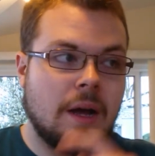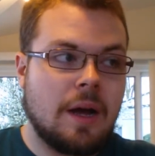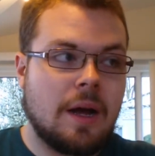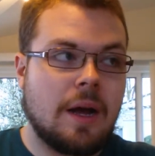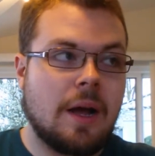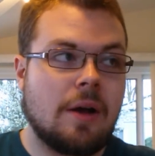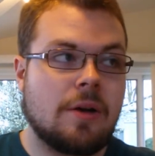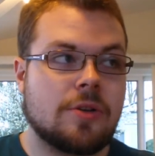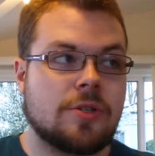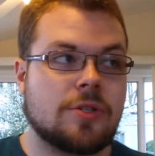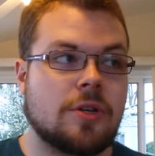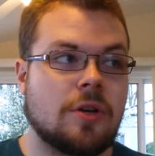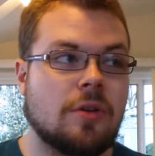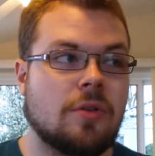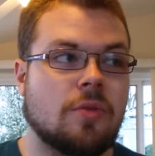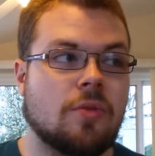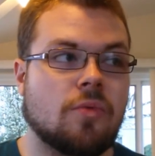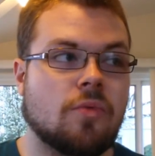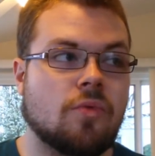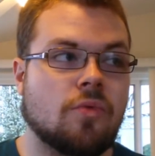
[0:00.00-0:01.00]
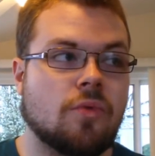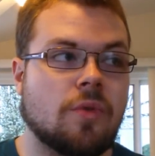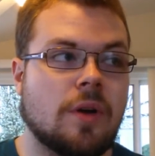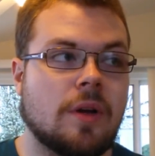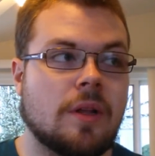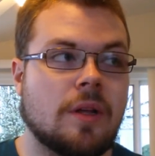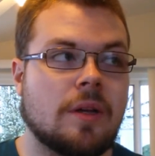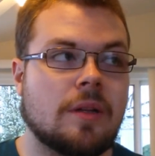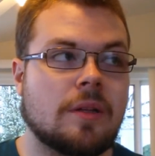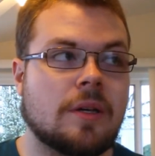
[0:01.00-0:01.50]
I also
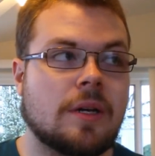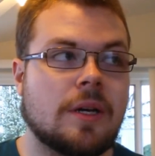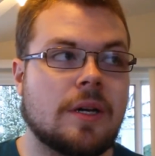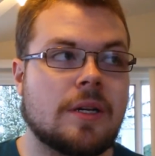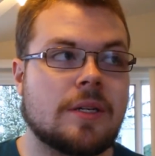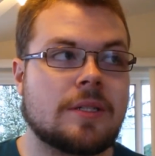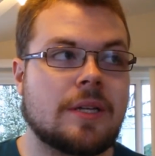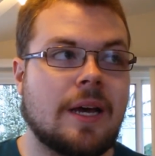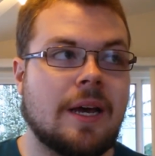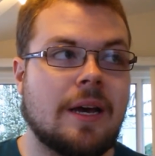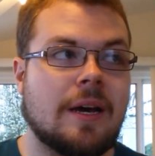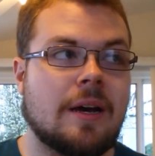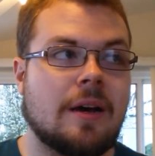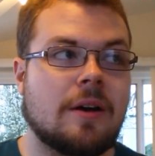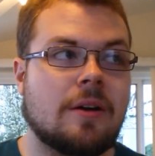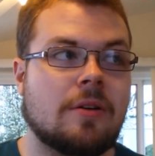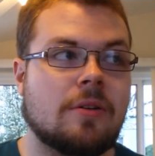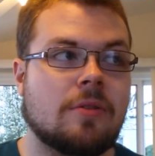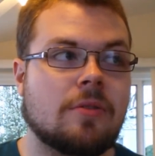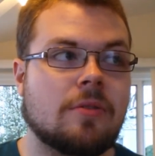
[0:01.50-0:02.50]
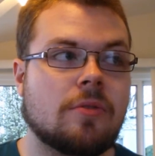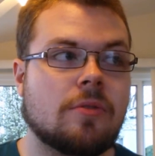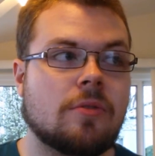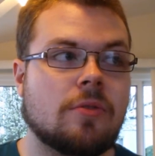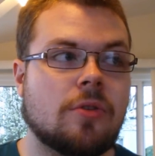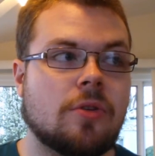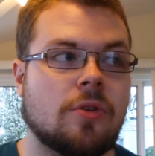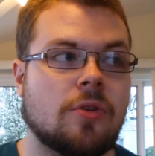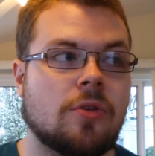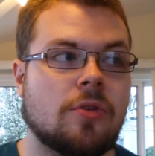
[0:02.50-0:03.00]
really liked how
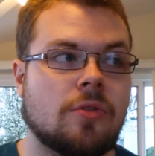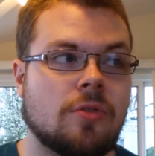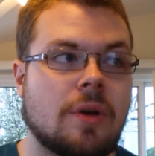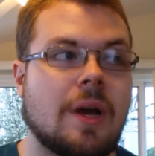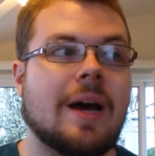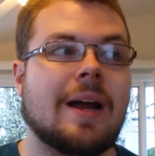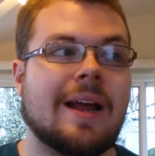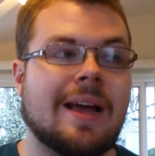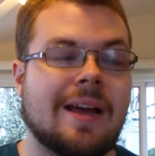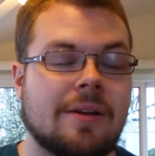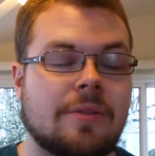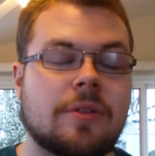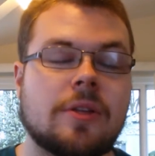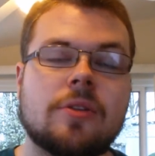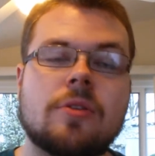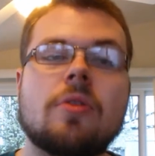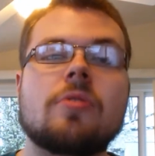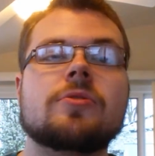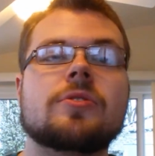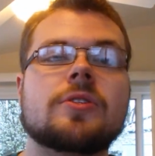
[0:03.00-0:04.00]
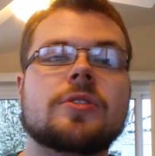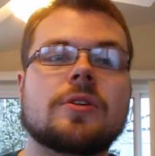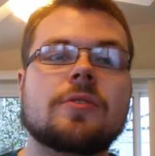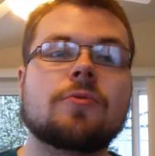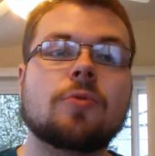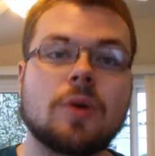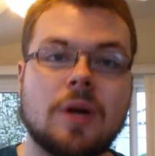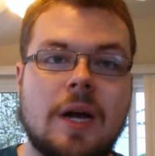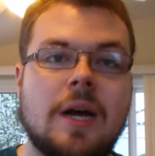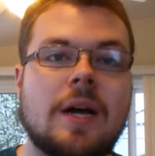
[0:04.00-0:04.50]
you got a healthy dosage of
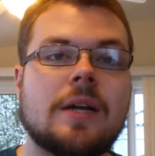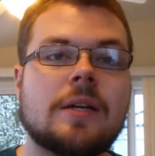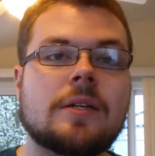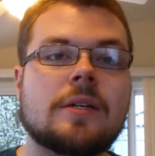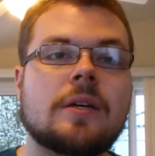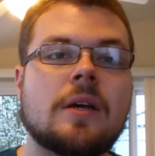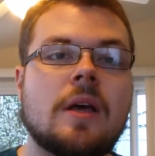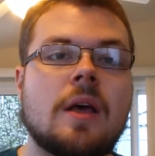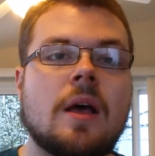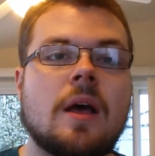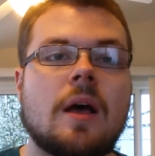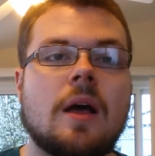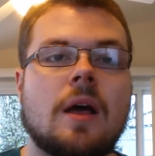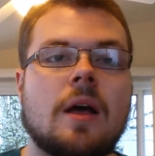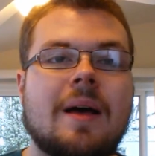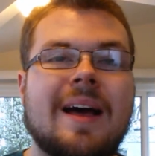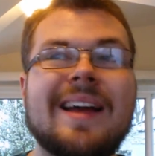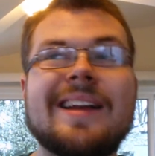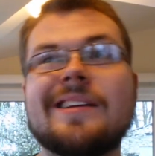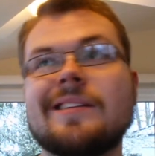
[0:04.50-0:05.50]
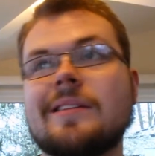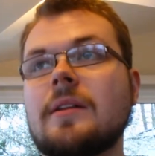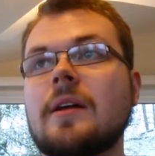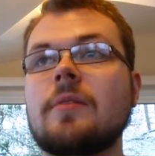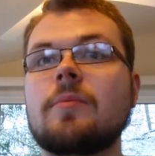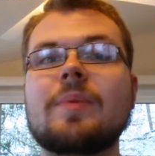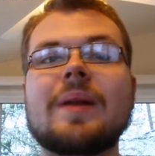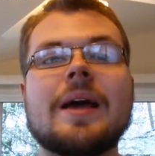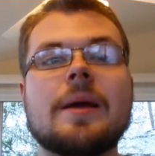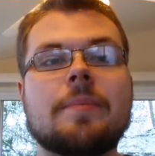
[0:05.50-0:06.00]
Wakanda. I didn't
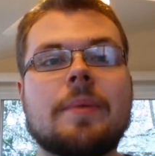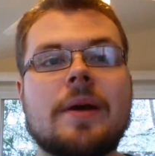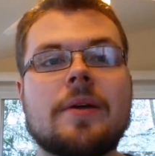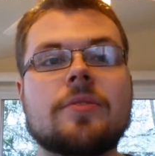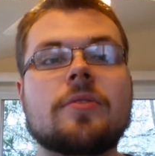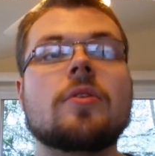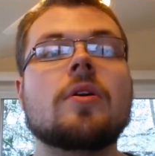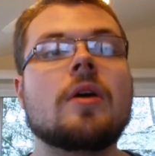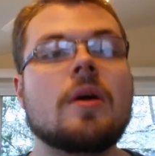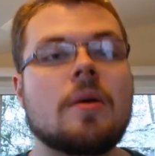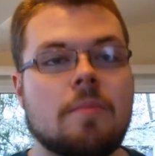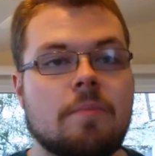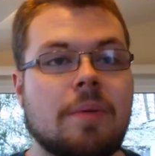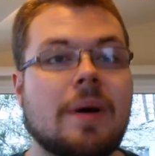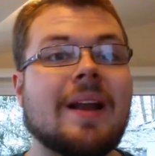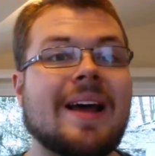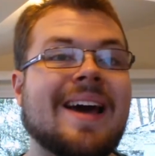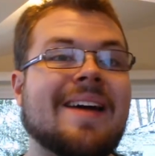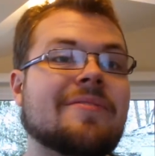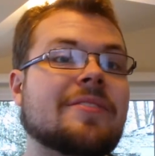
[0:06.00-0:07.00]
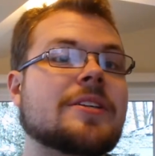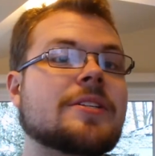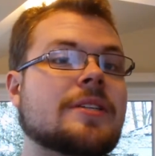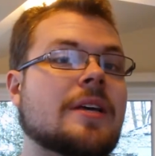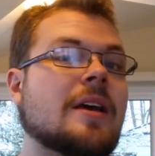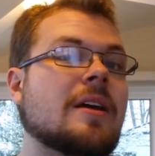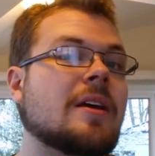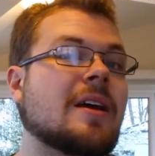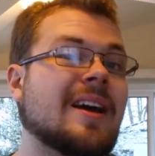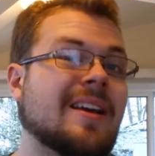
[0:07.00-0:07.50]
love Black Panther, but I have to
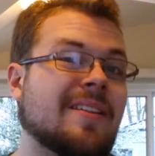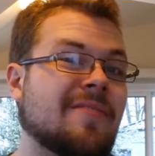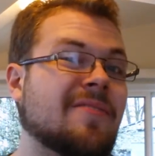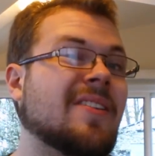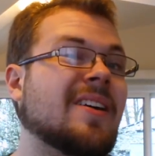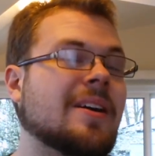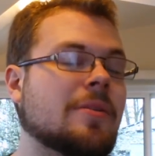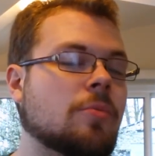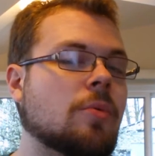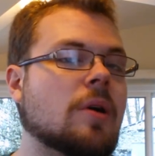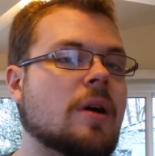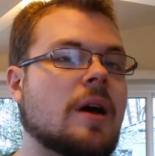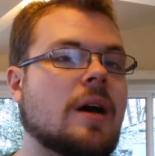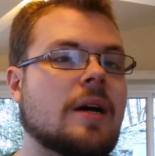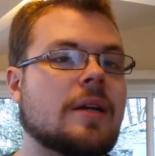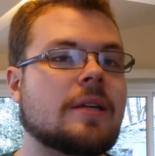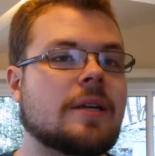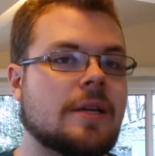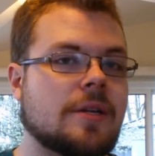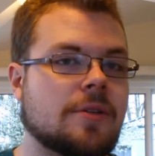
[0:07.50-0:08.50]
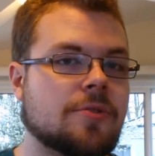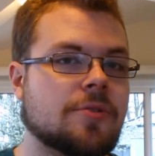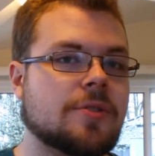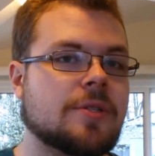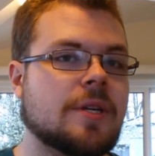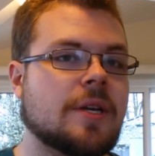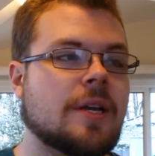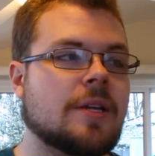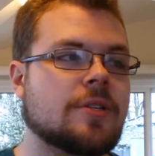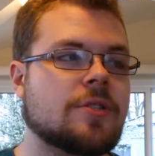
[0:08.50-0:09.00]
say I find Wakanda
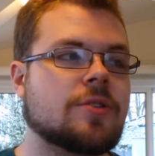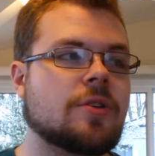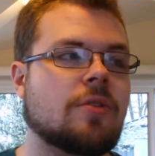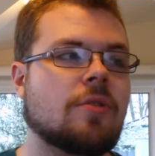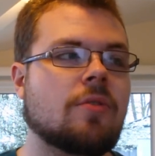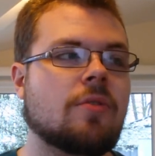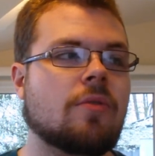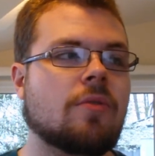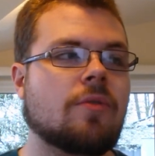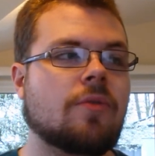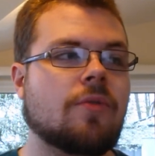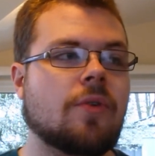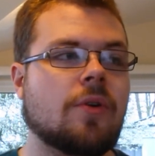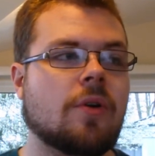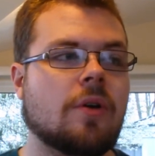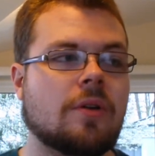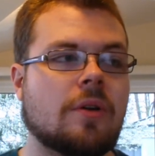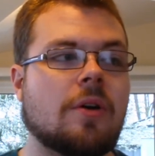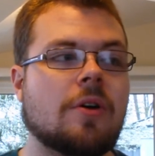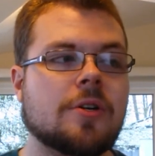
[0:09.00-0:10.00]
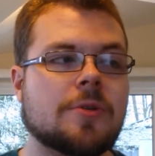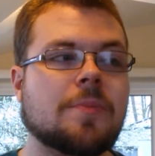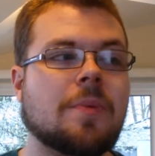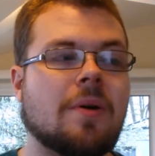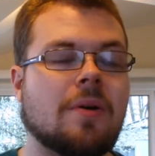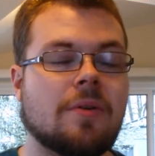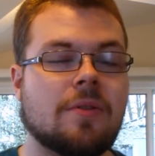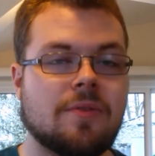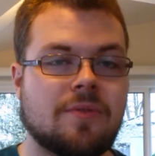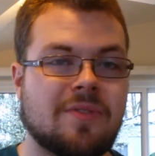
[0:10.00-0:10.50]
interesting, and so for a large
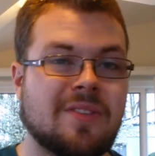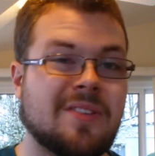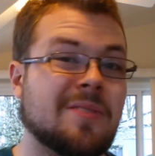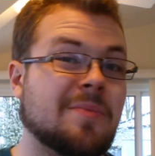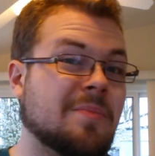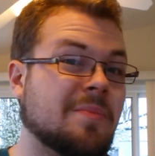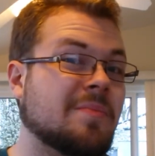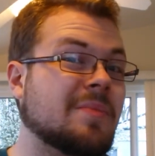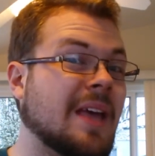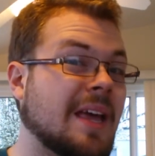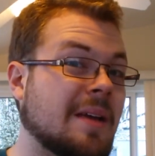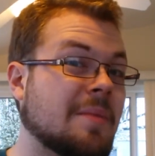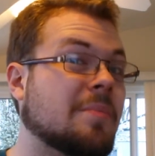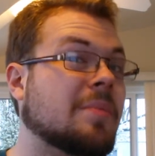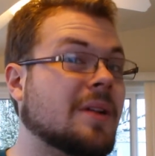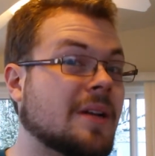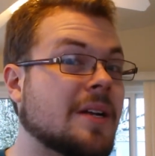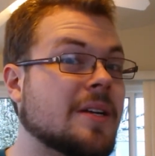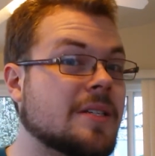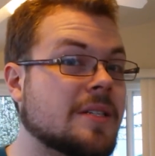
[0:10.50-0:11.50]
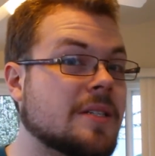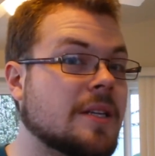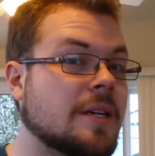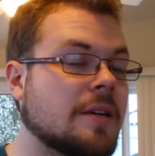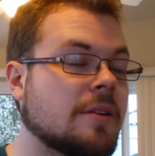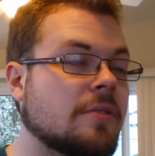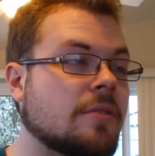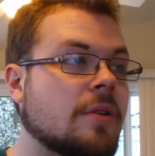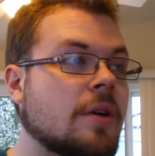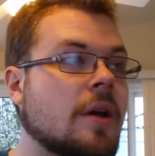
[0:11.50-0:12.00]
part of the film taking place
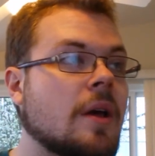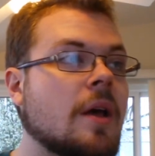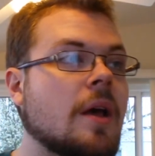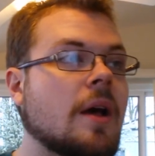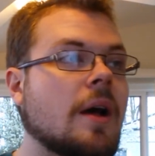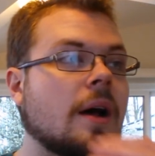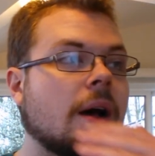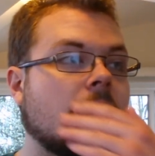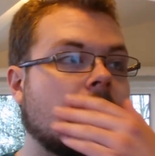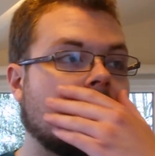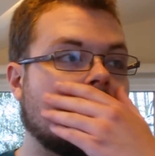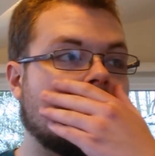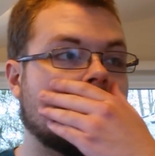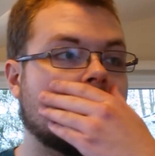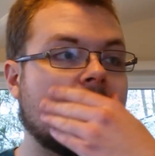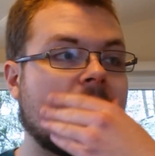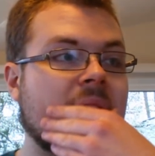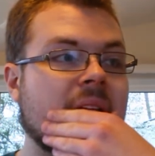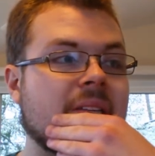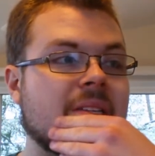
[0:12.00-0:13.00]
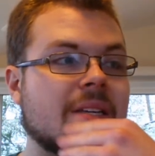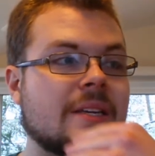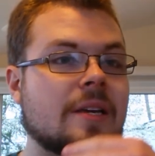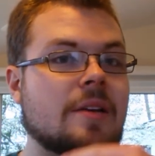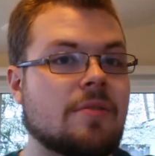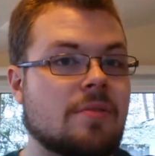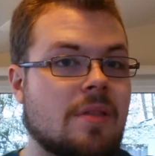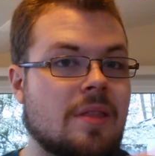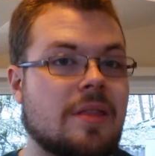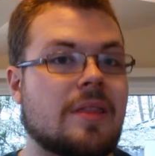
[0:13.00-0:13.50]
there, and to
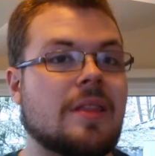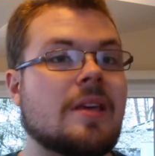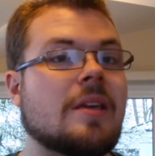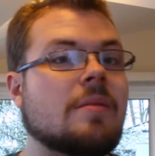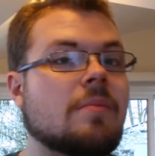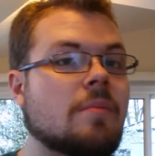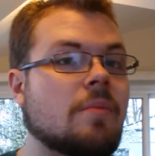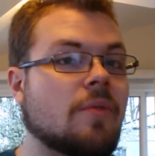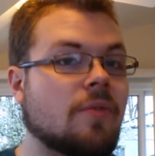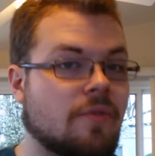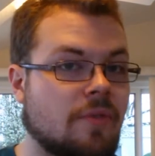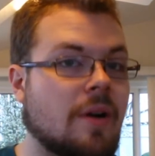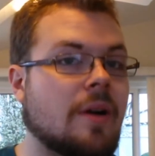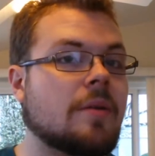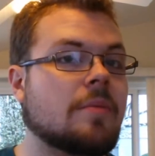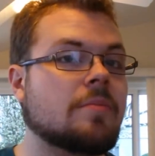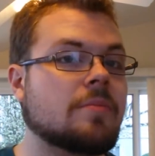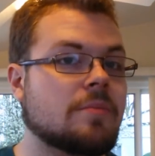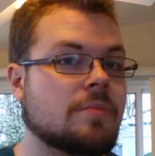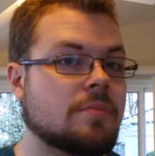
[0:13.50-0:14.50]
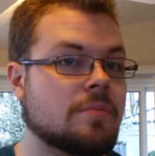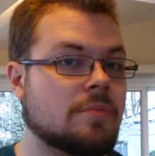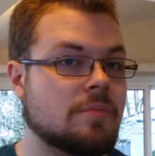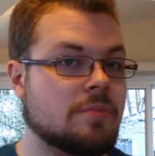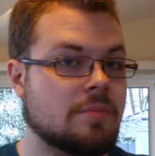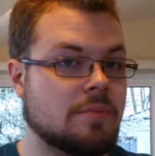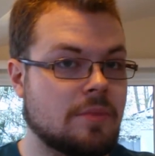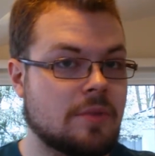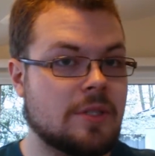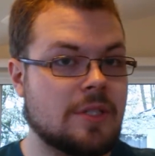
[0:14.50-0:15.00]
hear the theme from
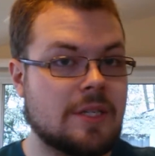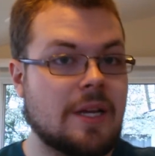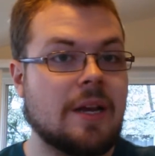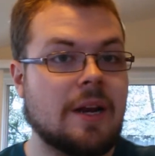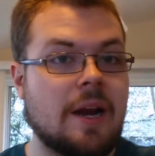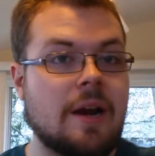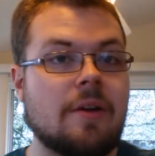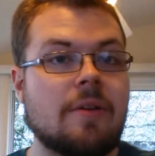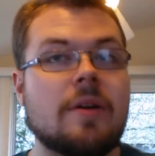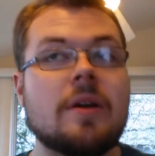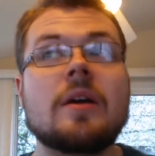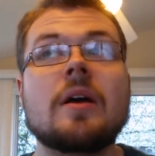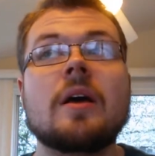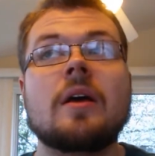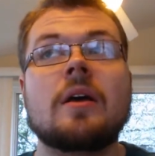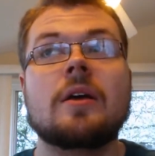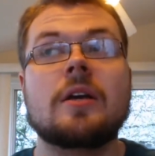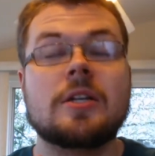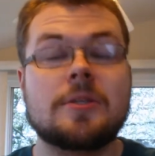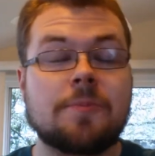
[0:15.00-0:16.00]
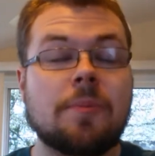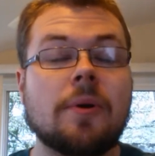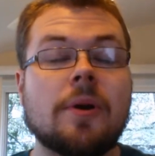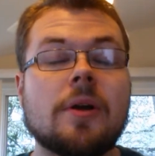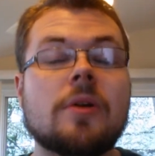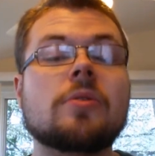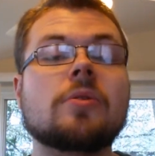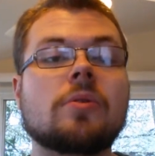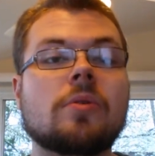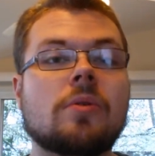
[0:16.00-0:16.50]
said area, it's
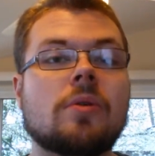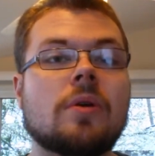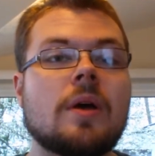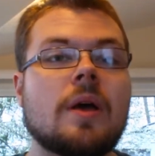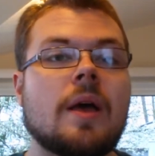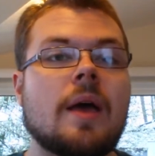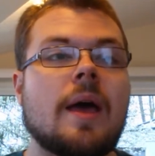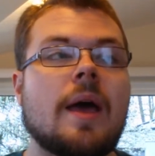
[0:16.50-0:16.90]
pretty cool.